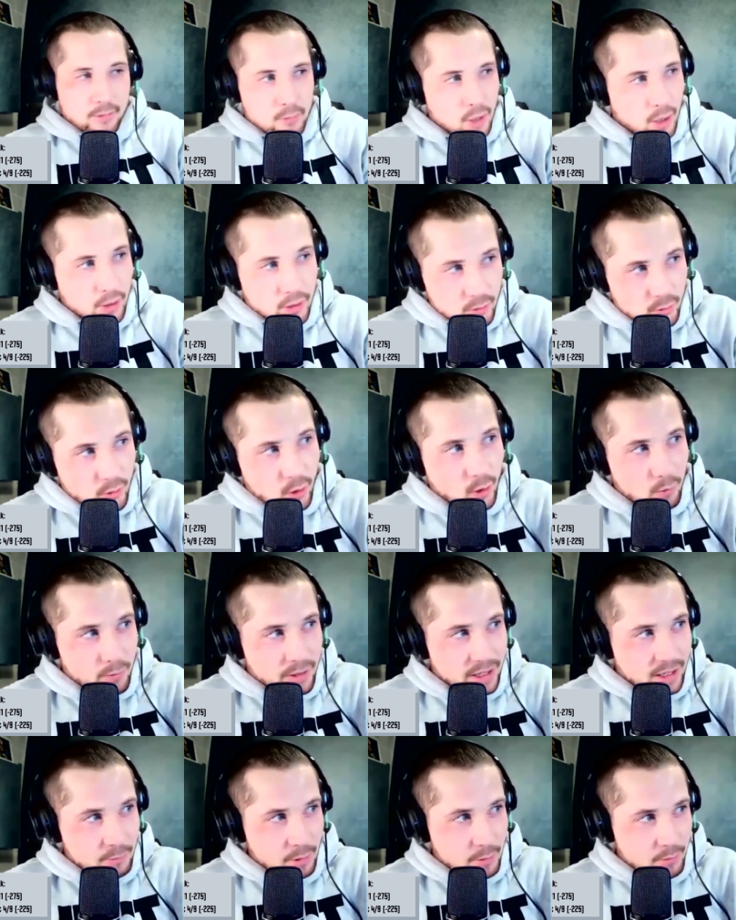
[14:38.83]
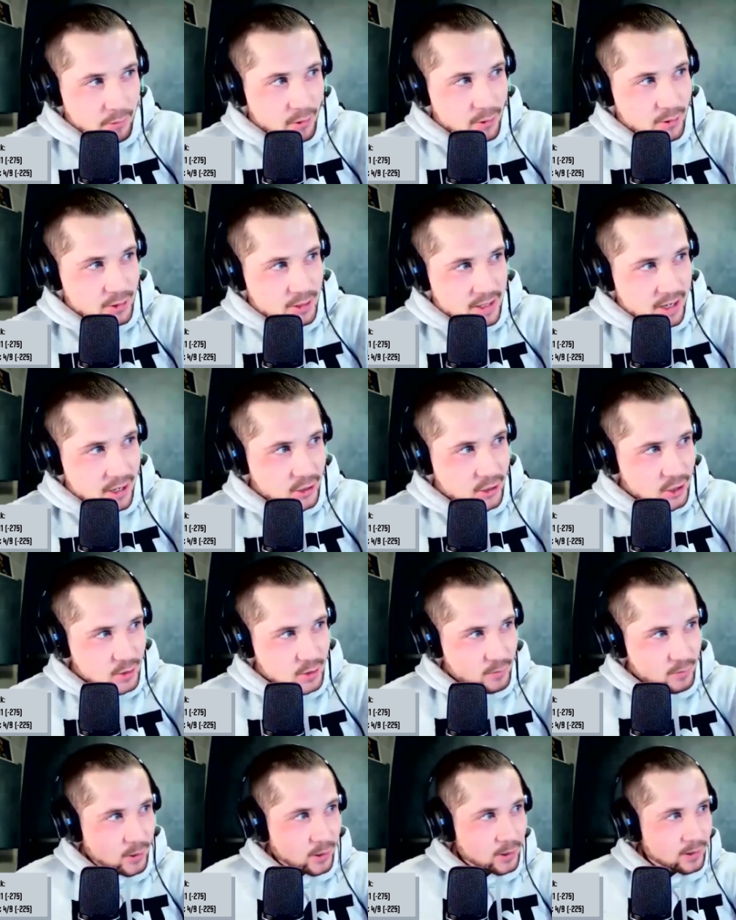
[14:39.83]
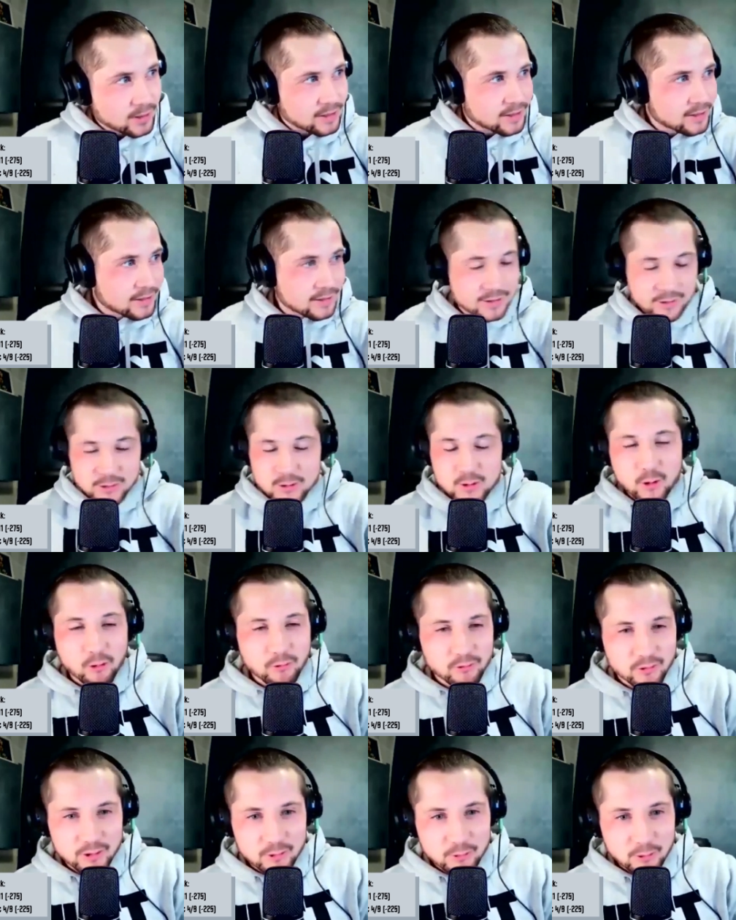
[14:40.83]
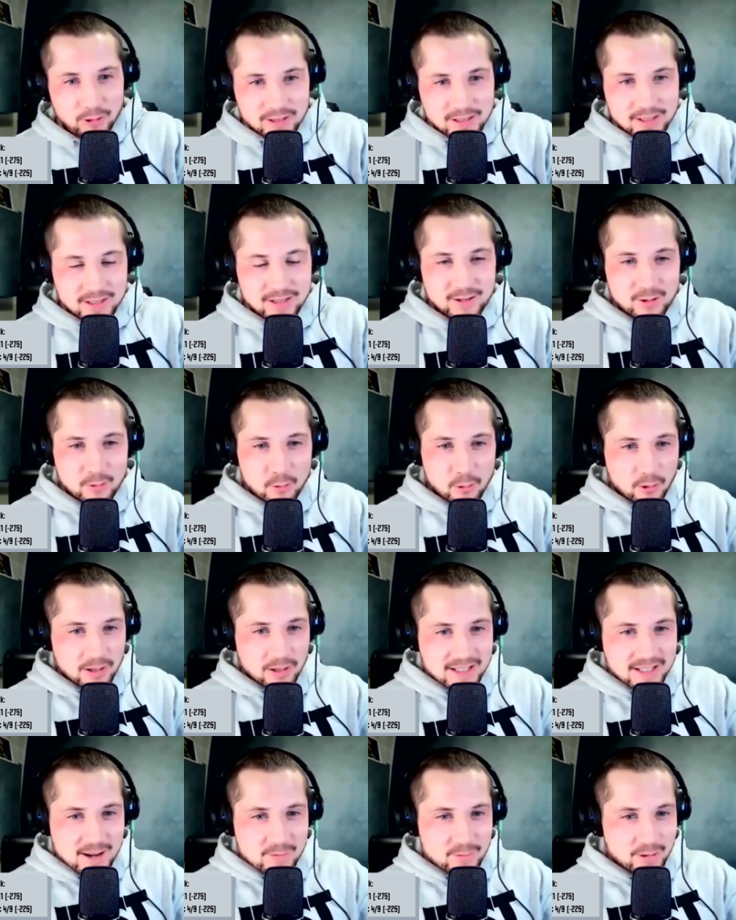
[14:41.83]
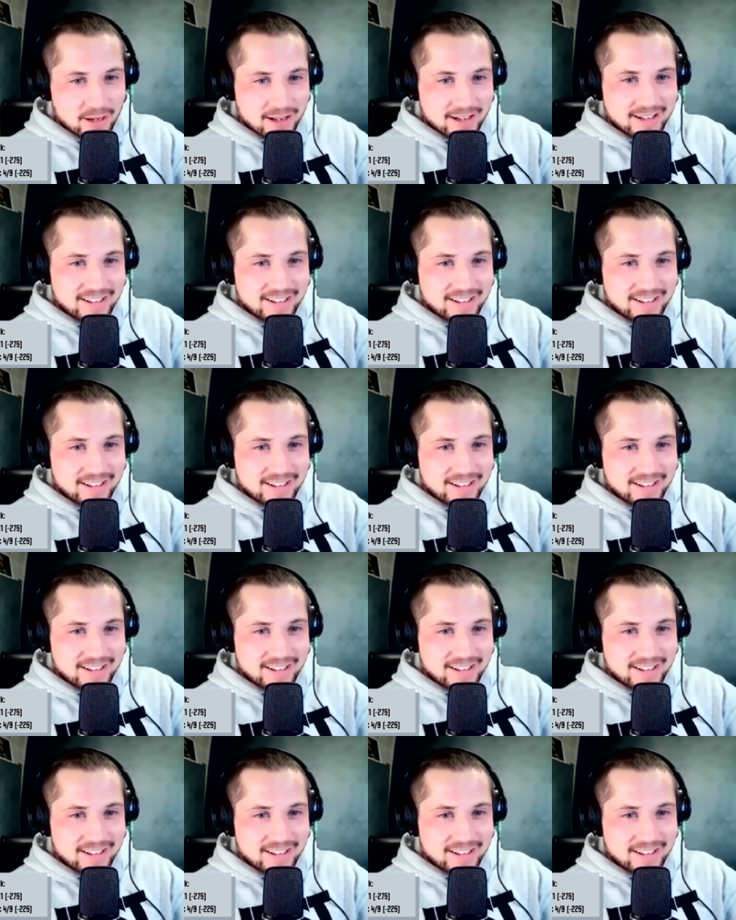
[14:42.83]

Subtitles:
you know me and my pronunciations, Paul. You go for it. What's her opponent's name again?